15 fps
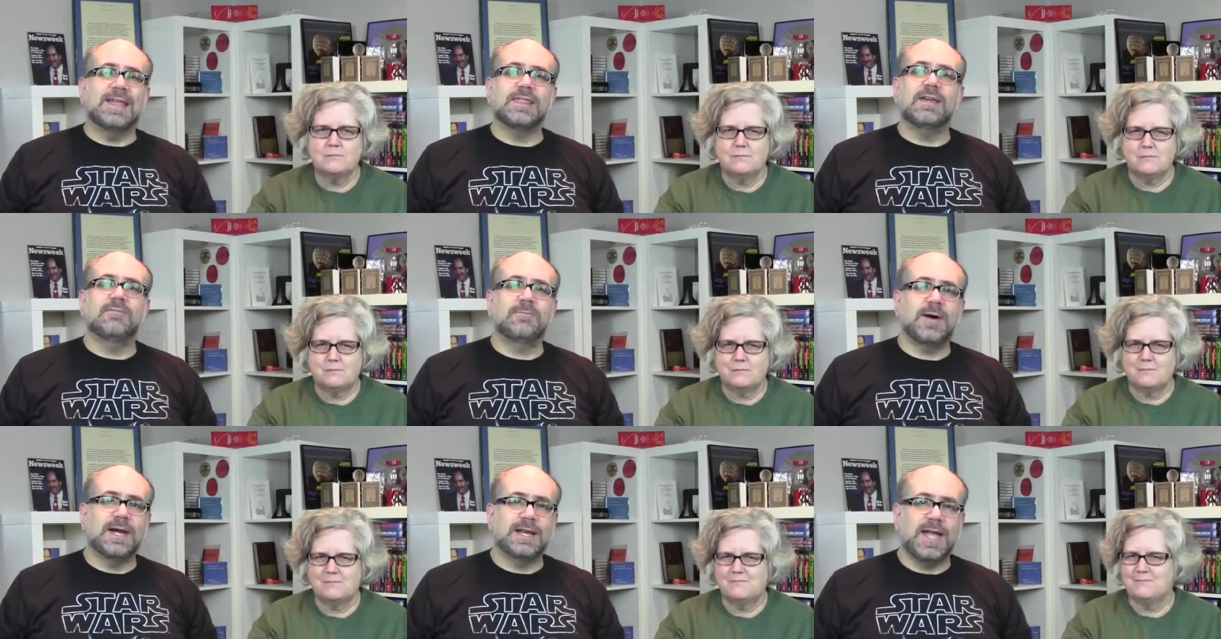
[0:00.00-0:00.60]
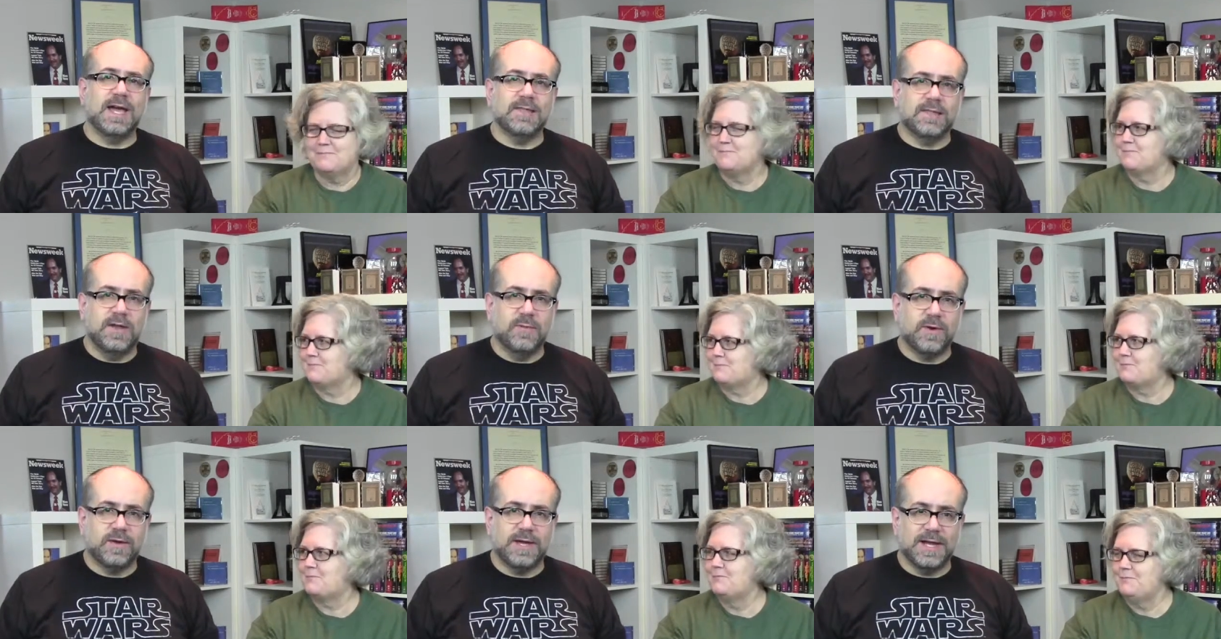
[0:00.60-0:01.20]

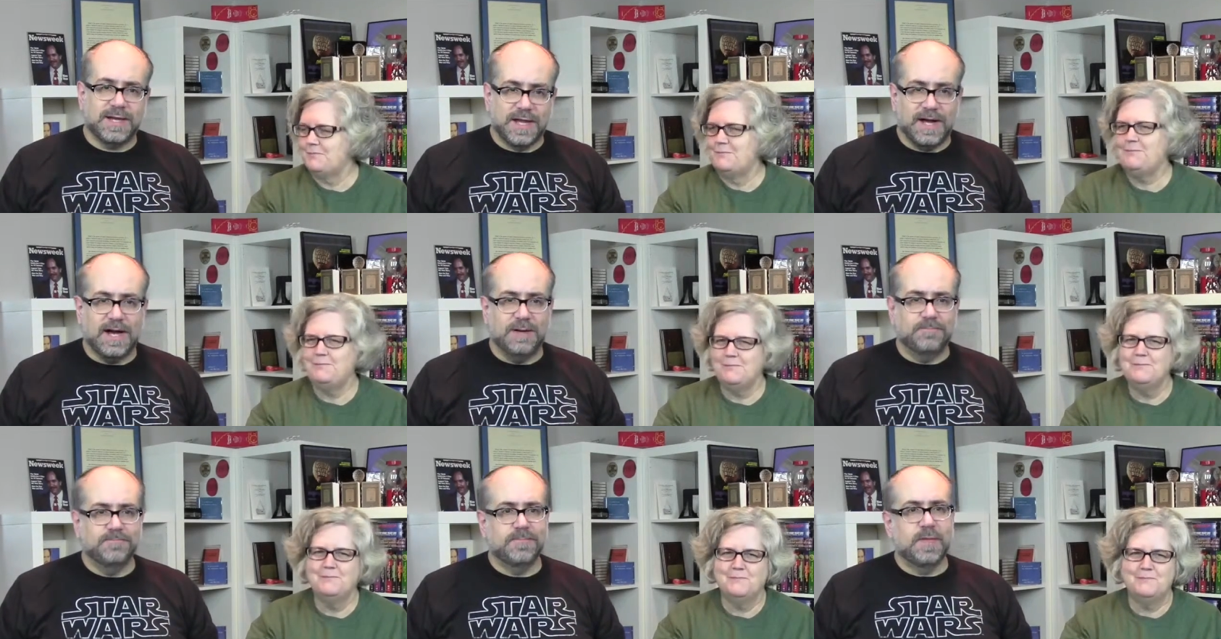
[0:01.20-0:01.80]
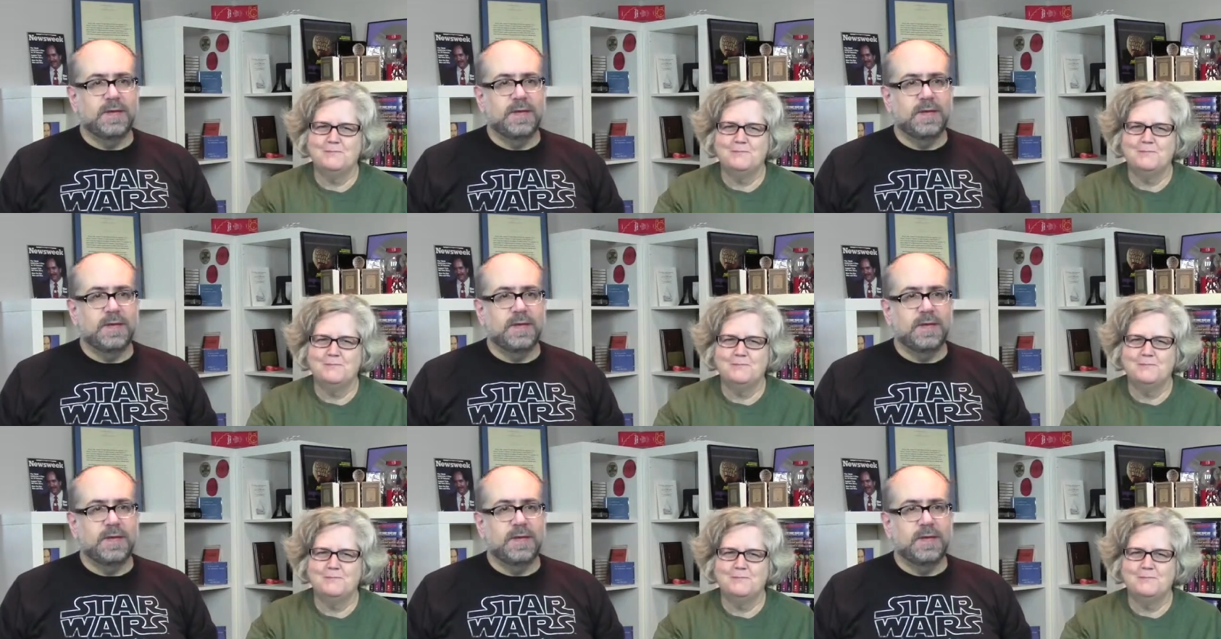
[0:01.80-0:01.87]
Speaker 1: sfpodcastnetwork.com.